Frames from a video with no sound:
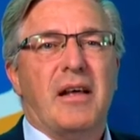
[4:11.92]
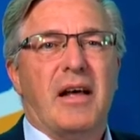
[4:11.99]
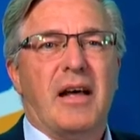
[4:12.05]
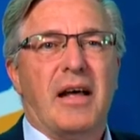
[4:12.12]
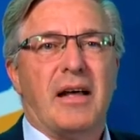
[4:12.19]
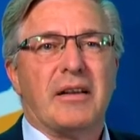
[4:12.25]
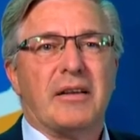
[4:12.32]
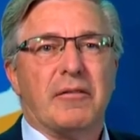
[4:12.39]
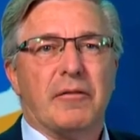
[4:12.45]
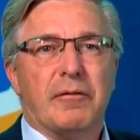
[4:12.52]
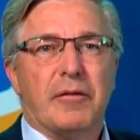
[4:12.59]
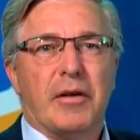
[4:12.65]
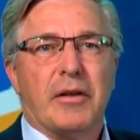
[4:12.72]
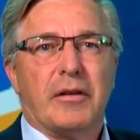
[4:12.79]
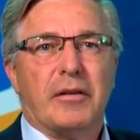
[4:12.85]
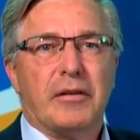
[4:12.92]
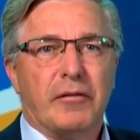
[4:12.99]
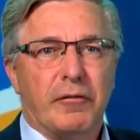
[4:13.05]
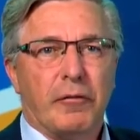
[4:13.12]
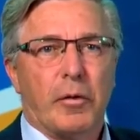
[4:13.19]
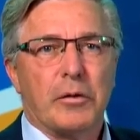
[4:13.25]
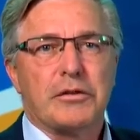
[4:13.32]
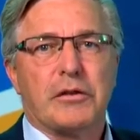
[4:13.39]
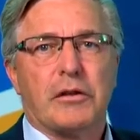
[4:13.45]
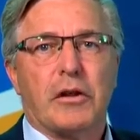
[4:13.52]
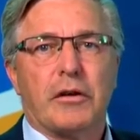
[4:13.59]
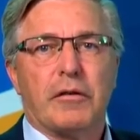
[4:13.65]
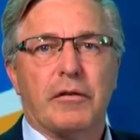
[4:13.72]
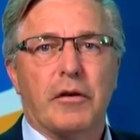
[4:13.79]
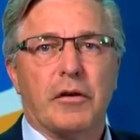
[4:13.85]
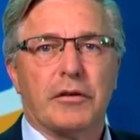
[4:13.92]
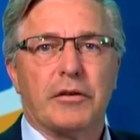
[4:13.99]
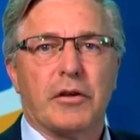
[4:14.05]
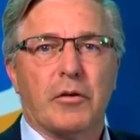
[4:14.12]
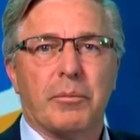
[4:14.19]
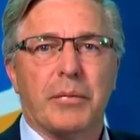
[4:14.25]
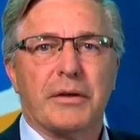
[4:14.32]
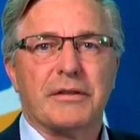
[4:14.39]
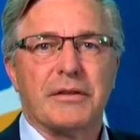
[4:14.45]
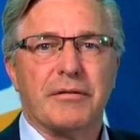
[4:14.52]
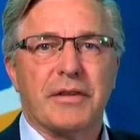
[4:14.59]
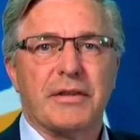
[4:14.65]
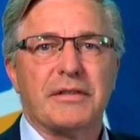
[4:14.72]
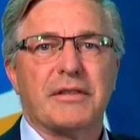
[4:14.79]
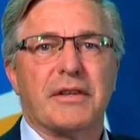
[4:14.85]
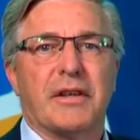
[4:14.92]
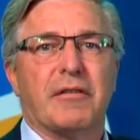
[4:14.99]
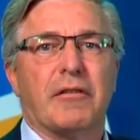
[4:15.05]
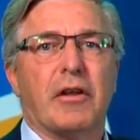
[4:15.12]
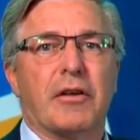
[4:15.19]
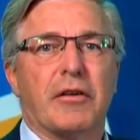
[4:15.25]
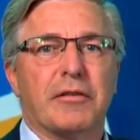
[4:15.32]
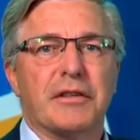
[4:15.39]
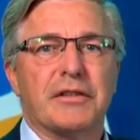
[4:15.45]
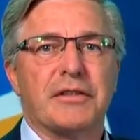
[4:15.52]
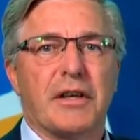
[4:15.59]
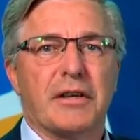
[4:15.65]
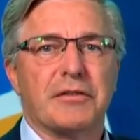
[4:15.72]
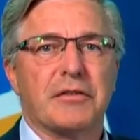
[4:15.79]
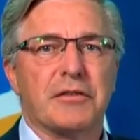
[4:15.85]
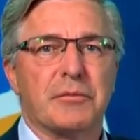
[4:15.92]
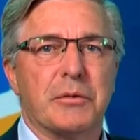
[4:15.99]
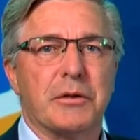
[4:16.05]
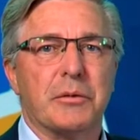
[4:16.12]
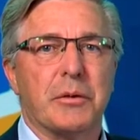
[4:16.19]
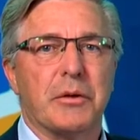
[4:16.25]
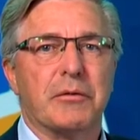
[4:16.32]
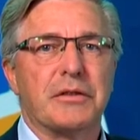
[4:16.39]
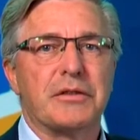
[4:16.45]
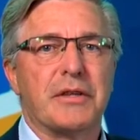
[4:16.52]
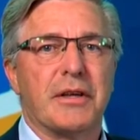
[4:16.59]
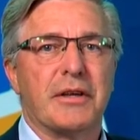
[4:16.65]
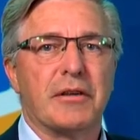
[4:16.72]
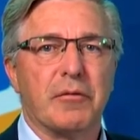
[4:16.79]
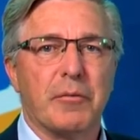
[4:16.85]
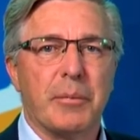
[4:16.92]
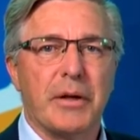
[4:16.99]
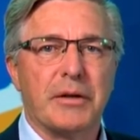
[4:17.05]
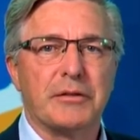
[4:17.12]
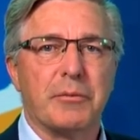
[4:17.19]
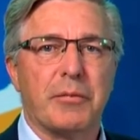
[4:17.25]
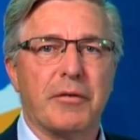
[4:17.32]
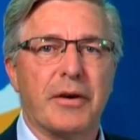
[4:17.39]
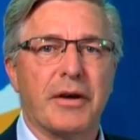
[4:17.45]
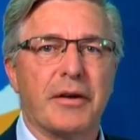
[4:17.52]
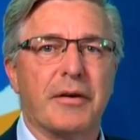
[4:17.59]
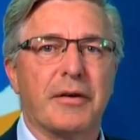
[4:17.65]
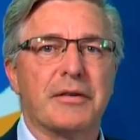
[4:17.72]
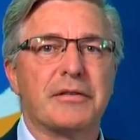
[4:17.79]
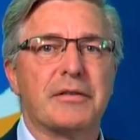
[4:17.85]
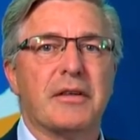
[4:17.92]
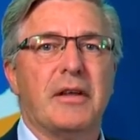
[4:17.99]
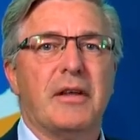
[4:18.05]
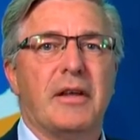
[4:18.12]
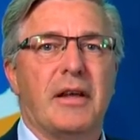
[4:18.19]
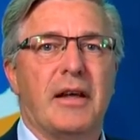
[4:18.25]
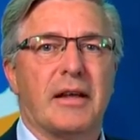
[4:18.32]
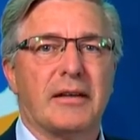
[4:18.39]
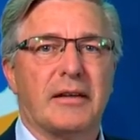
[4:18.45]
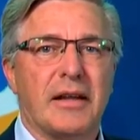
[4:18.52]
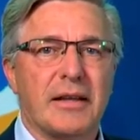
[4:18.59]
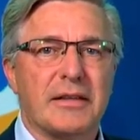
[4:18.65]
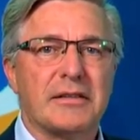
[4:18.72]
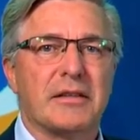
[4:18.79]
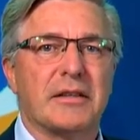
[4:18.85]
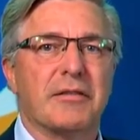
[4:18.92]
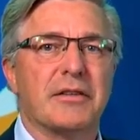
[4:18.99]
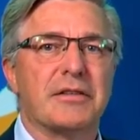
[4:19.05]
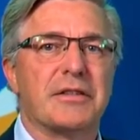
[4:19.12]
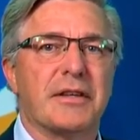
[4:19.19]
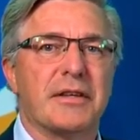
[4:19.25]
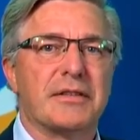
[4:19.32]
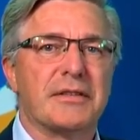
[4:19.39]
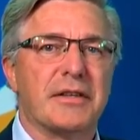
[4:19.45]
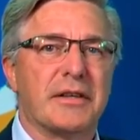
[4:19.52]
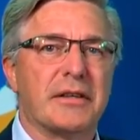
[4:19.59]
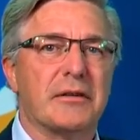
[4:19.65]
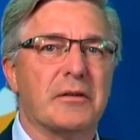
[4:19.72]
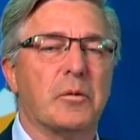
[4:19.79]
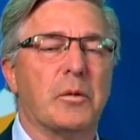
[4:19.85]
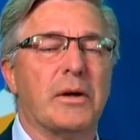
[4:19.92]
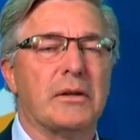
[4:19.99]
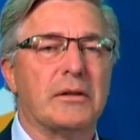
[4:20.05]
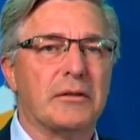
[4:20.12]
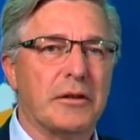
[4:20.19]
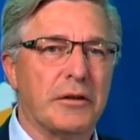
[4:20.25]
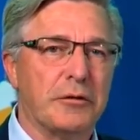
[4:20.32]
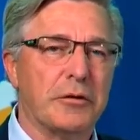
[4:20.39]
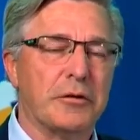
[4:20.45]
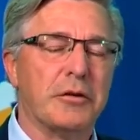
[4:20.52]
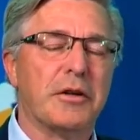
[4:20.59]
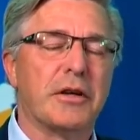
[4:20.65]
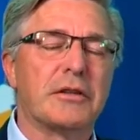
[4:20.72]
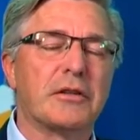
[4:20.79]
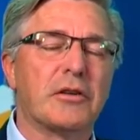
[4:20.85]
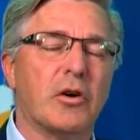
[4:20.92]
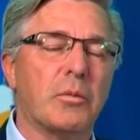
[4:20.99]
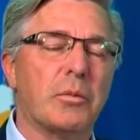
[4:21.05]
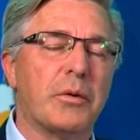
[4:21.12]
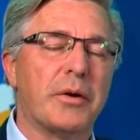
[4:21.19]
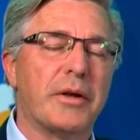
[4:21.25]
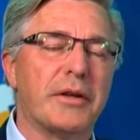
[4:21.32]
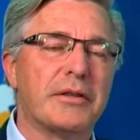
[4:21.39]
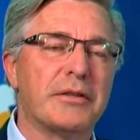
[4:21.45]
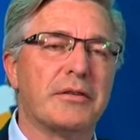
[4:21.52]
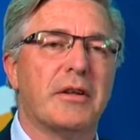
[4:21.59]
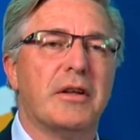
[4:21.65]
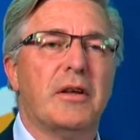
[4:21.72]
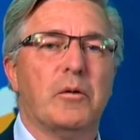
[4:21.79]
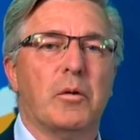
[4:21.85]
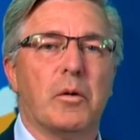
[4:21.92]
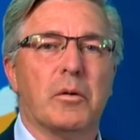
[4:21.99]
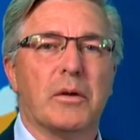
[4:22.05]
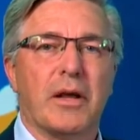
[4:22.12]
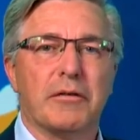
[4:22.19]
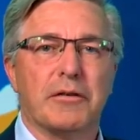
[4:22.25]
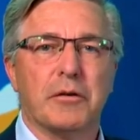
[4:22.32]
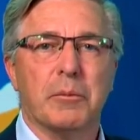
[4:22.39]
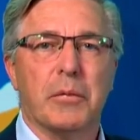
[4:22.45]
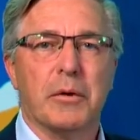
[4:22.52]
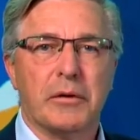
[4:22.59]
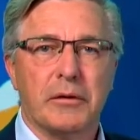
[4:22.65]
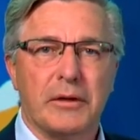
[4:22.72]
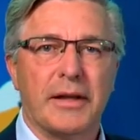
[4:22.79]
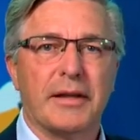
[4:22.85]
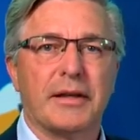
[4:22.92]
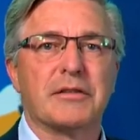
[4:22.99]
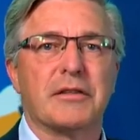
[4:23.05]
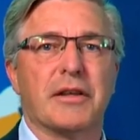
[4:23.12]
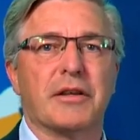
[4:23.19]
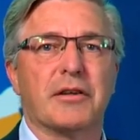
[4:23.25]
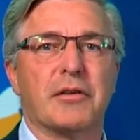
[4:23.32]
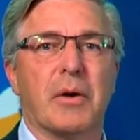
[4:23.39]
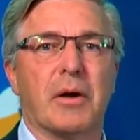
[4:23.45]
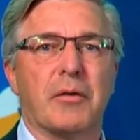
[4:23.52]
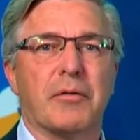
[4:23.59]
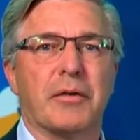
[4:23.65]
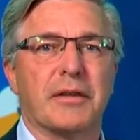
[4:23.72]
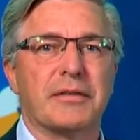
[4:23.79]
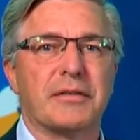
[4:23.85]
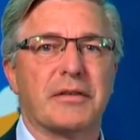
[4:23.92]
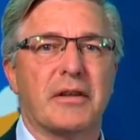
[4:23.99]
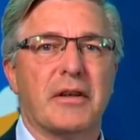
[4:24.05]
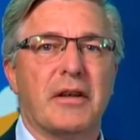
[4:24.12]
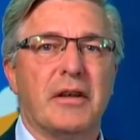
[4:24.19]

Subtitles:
And there was a lot of hot topics on this and a lot of discussions between the state and pension providers. And lastly, the state said, well, if you do not cooperate, we will have to legislate about this.